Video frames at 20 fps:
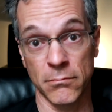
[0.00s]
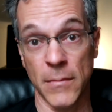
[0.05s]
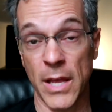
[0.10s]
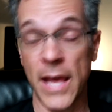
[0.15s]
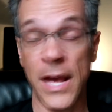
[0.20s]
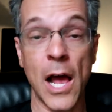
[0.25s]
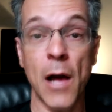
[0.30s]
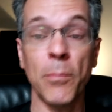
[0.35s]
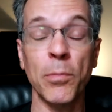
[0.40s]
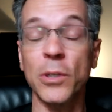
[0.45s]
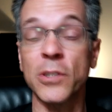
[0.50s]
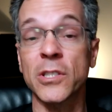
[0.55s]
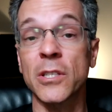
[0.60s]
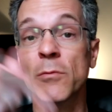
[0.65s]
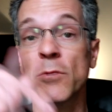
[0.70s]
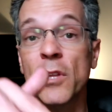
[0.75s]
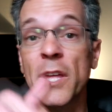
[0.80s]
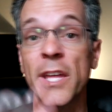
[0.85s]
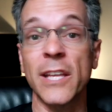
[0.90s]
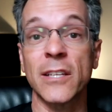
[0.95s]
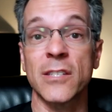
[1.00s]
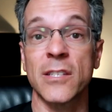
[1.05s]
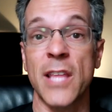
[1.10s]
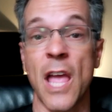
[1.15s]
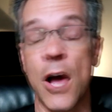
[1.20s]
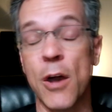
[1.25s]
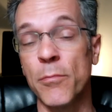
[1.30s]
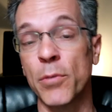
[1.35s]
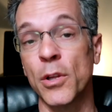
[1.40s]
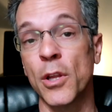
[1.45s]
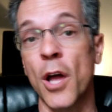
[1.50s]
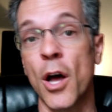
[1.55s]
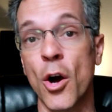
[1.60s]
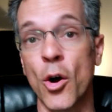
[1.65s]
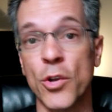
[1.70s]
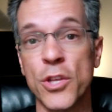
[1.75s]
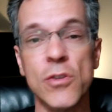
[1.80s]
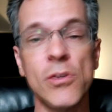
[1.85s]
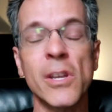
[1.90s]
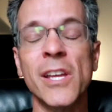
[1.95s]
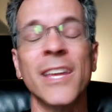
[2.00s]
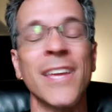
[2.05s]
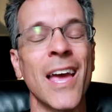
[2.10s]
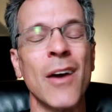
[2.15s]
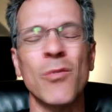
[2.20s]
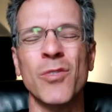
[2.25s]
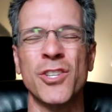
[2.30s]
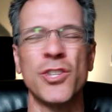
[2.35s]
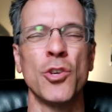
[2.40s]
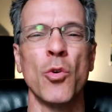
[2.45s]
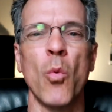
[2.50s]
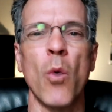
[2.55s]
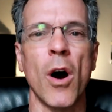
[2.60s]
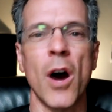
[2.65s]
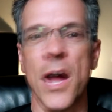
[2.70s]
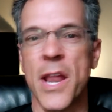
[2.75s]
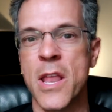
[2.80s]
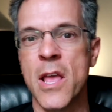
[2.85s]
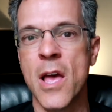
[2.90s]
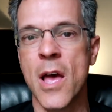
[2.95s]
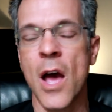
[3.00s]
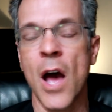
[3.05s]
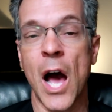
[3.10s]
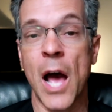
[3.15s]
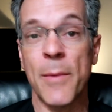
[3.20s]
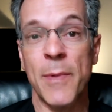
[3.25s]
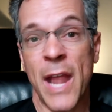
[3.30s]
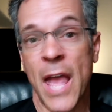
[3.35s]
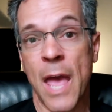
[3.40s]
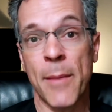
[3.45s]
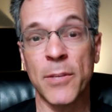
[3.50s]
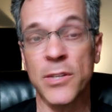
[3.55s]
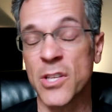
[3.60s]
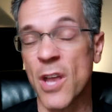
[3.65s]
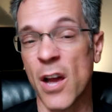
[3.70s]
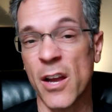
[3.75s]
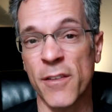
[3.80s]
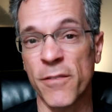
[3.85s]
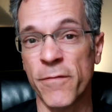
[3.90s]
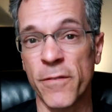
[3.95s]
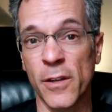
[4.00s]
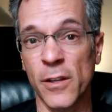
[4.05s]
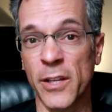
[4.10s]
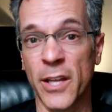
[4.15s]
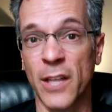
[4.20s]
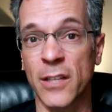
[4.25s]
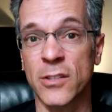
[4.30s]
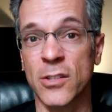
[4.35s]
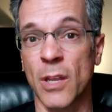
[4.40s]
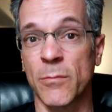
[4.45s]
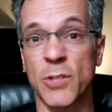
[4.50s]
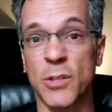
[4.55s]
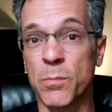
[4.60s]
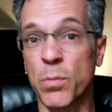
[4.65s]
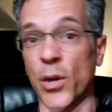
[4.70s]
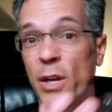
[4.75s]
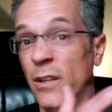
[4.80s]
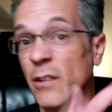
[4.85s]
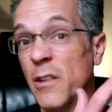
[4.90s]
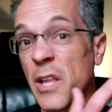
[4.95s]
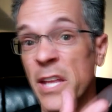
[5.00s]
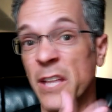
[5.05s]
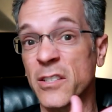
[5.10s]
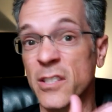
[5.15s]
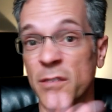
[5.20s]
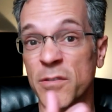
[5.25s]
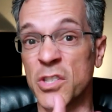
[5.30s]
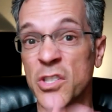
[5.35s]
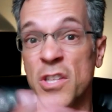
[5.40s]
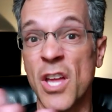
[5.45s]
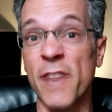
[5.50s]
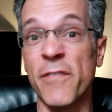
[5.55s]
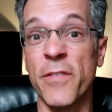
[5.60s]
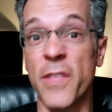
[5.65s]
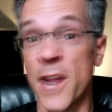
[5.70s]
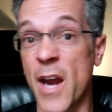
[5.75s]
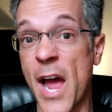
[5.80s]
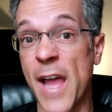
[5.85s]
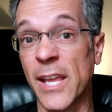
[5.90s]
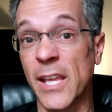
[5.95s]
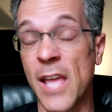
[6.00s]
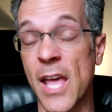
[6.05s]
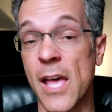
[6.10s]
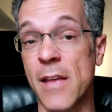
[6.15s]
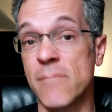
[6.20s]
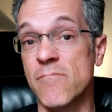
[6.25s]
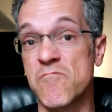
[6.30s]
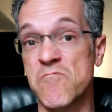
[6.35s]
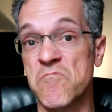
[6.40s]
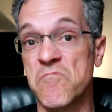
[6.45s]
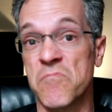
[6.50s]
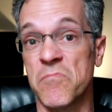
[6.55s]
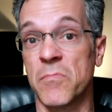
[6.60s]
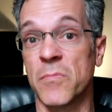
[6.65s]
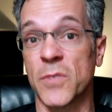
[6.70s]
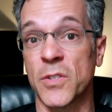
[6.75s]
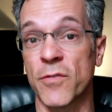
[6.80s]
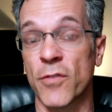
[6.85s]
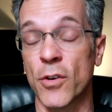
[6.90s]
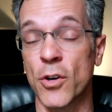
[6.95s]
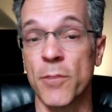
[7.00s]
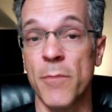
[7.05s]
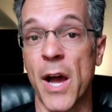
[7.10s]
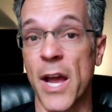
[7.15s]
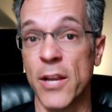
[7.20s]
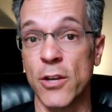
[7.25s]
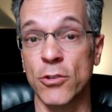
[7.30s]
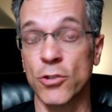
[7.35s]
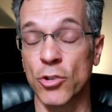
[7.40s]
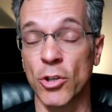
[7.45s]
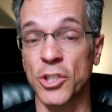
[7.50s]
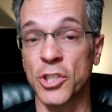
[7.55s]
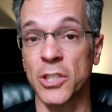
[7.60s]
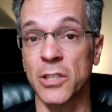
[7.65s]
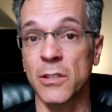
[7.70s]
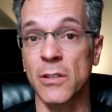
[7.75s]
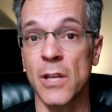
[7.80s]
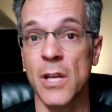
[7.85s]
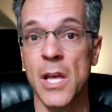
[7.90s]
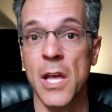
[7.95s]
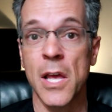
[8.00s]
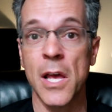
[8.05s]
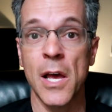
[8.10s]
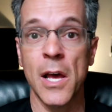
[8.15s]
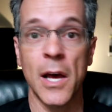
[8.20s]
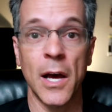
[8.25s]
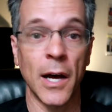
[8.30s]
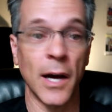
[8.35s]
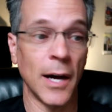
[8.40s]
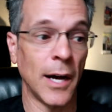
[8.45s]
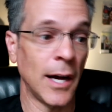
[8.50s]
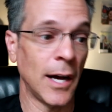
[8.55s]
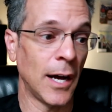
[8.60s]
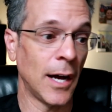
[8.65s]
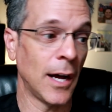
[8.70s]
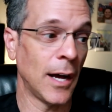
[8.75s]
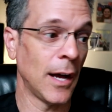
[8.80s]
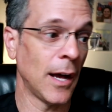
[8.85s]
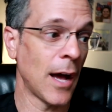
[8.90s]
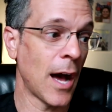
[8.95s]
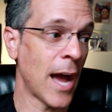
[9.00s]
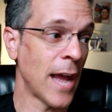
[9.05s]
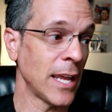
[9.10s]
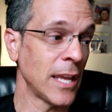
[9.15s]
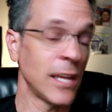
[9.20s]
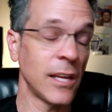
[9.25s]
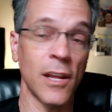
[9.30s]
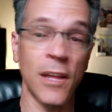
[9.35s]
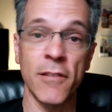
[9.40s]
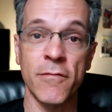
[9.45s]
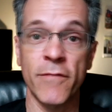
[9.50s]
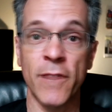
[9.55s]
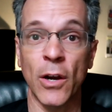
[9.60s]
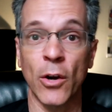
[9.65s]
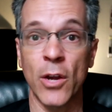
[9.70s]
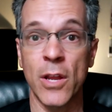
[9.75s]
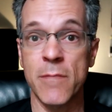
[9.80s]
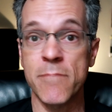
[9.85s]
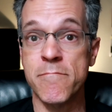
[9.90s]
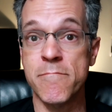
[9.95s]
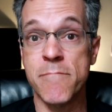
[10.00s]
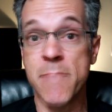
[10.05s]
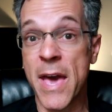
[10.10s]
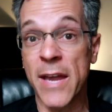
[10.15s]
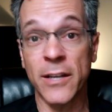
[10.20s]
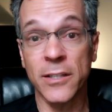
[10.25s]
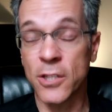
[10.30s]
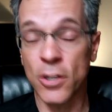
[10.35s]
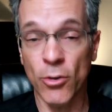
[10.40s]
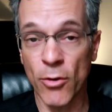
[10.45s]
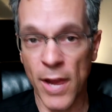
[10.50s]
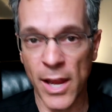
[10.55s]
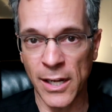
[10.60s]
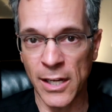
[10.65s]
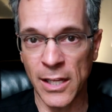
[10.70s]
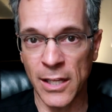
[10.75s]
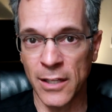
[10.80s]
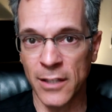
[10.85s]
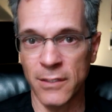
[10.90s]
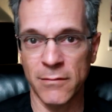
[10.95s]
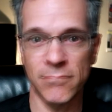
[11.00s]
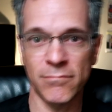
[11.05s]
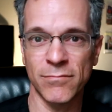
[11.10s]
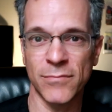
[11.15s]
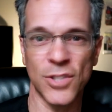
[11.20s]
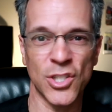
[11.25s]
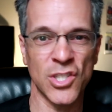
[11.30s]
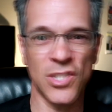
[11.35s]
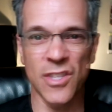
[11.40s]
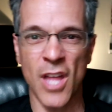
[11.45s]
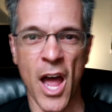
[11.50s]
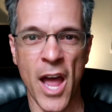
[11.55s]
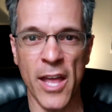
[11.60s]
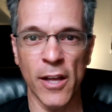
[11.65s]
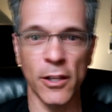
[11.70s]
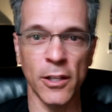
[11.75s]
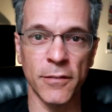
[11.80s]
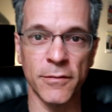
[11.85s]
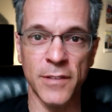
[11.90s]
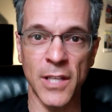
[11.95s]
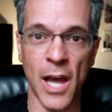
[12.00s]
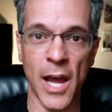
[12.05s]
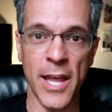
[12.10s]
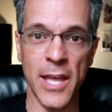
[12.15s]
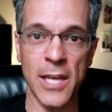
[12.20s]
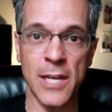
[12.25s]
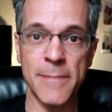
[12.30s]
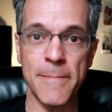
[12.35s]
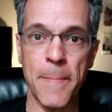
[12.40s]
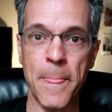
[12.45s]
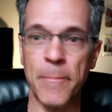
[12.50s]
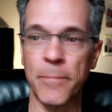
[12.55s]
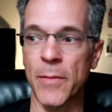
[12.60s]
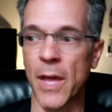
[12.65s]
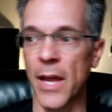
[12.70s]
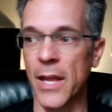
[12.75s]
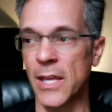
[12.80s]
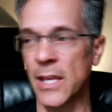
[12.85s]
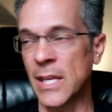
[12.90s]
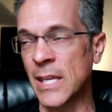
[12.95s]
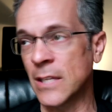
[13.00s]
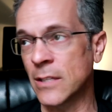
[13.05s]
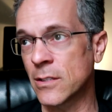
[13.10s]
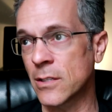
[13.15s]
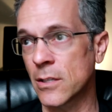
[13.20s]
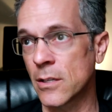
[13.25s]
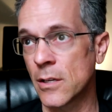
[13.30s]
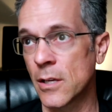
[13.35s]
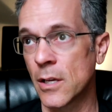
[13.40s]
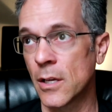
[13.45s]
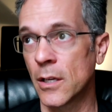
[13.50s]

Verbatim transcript: And I'll put some links down below. You can get what you want. I'm an Amazon affiliate, so I'm just putting links of stuff that I get for my nutrition. I eat a very Mediterranean style of diet. I eat